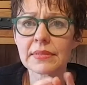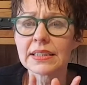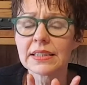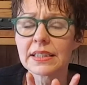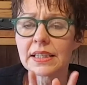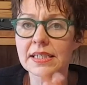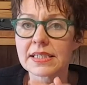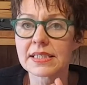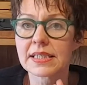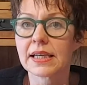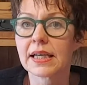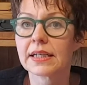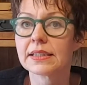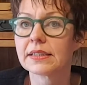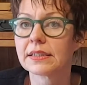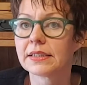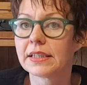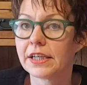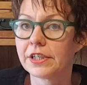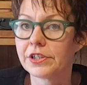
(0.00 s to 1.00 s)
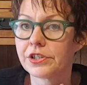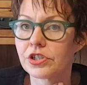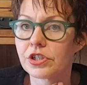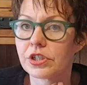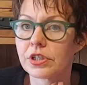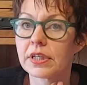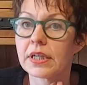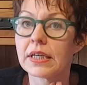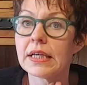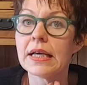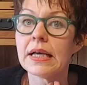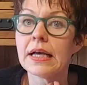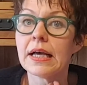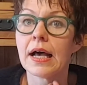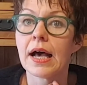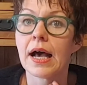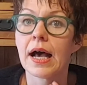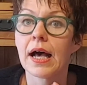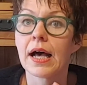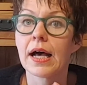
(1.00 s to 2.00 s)
there is another danger,
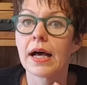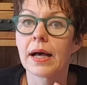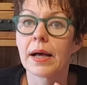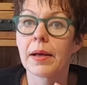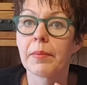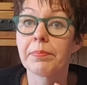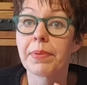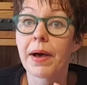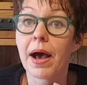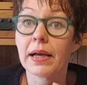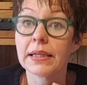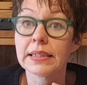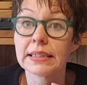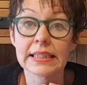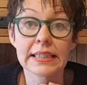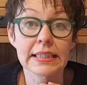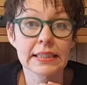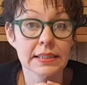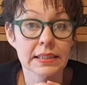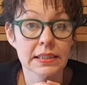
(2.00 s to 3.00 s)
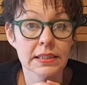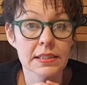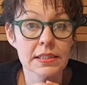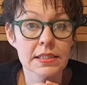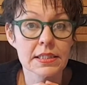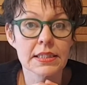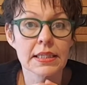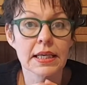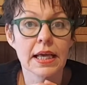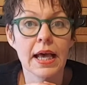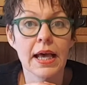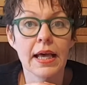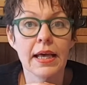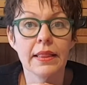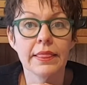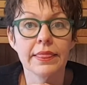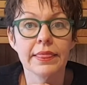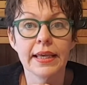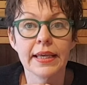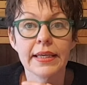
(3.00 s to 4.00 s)
pine needles,
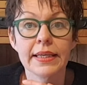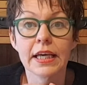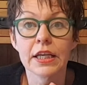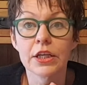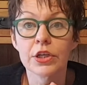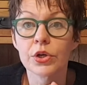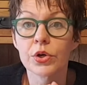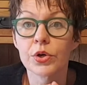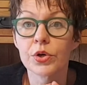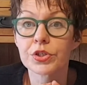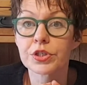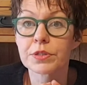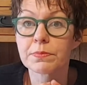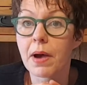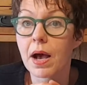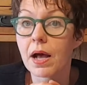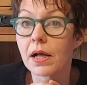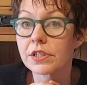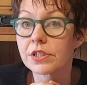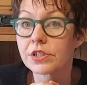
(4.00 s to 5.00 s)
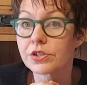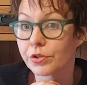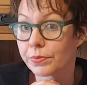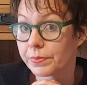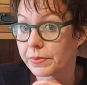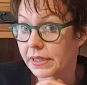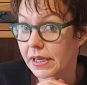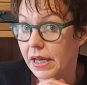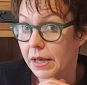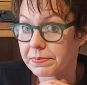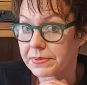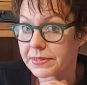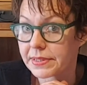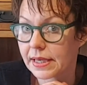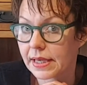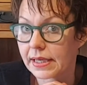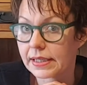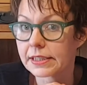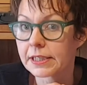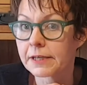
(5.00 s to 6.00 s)
and they can cause mild stomach
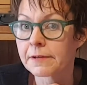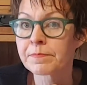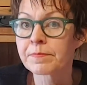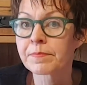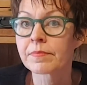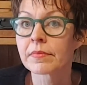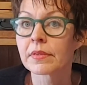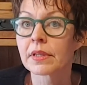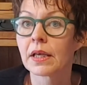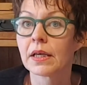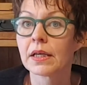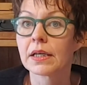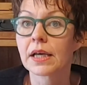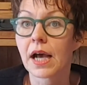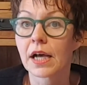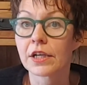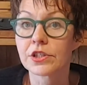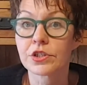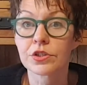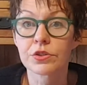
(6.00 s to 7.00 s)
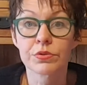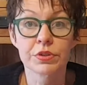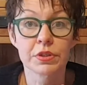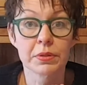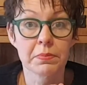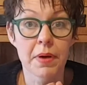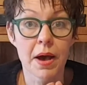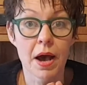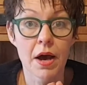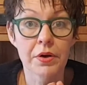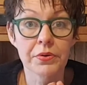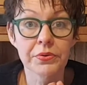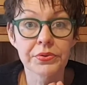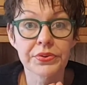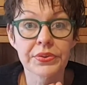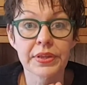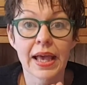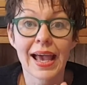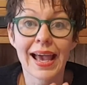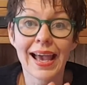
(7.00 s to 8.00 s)
upset, cuts to the
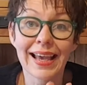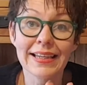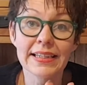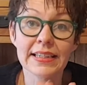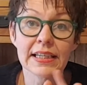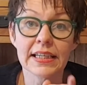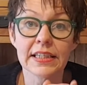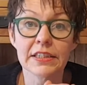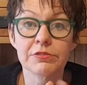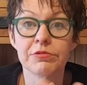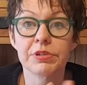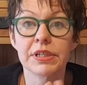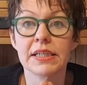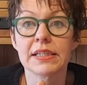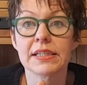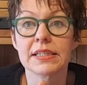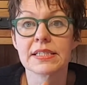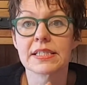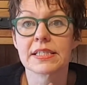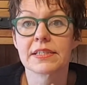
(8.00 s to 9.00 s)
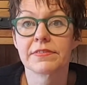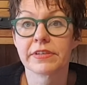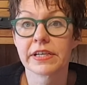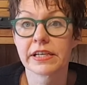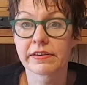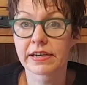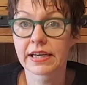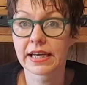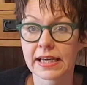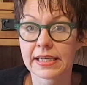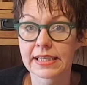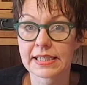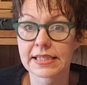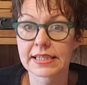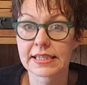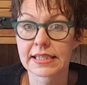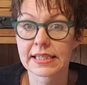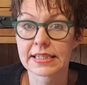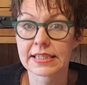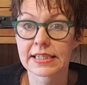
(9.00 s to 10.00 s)
mouth, and in really severe
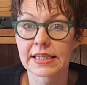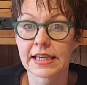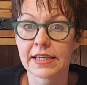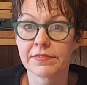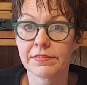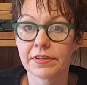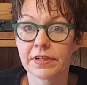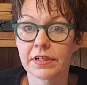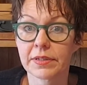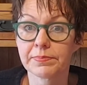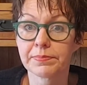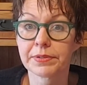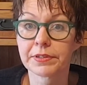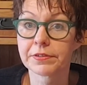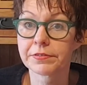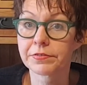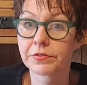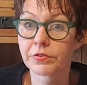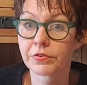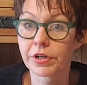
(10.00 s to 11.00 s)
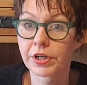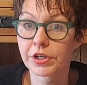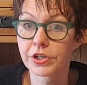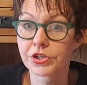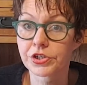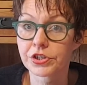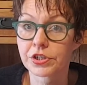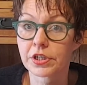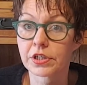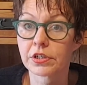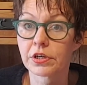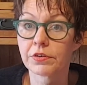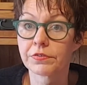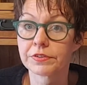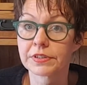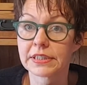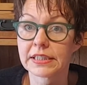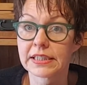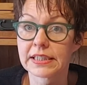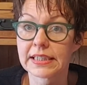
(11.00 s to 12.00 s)
cases, even perforation of
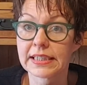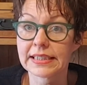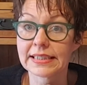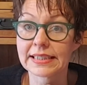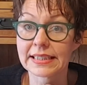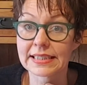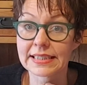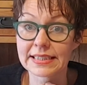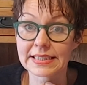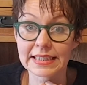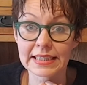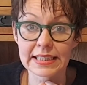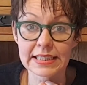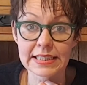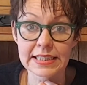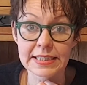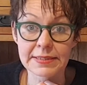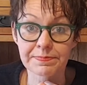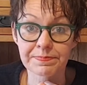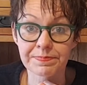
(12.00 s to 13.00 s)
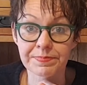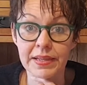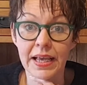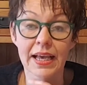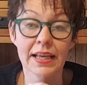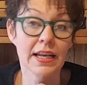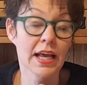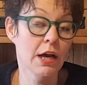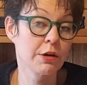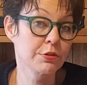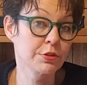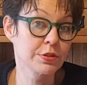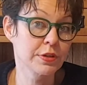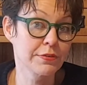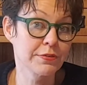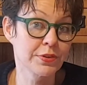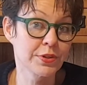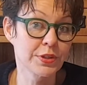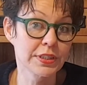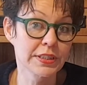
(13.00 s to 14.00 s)
the intestines. And how to
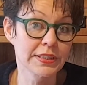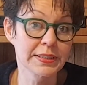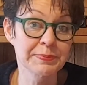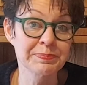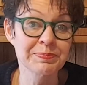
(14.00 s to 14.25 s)
avoid?